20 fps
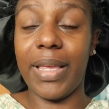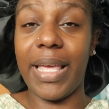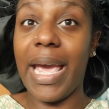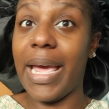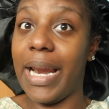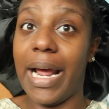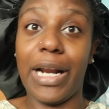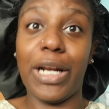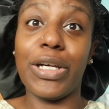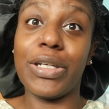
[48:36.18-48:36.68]
and
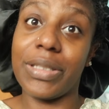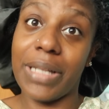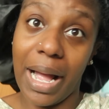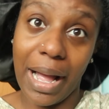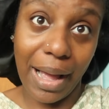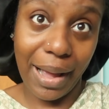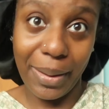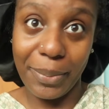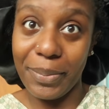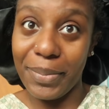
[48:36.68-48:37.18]
I looked a
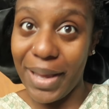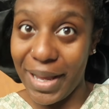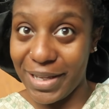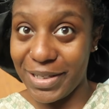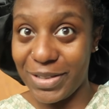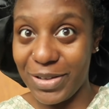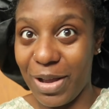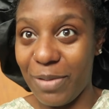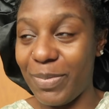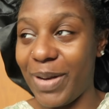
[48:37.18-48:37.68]
hot
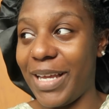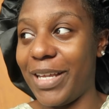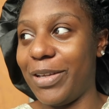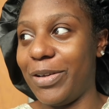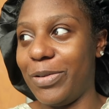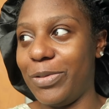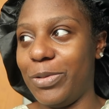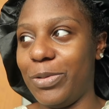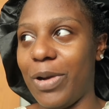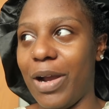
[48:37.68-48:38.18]
mess, so I'm like,
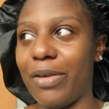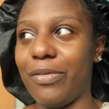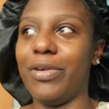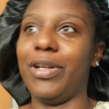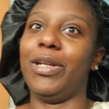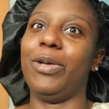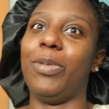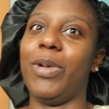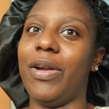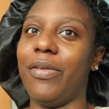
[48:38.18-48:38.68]
yo, do I
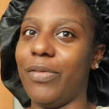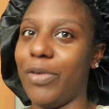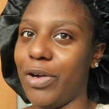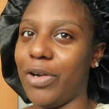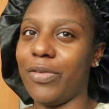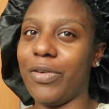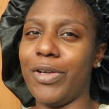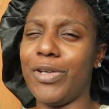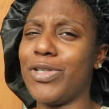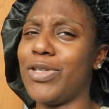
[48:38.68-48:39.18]
really want to
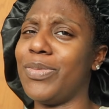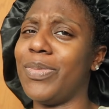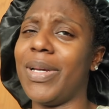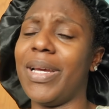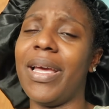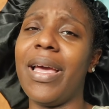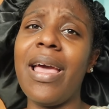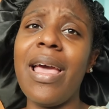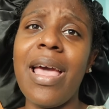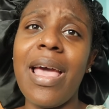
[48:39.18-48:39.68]
vlog visa? But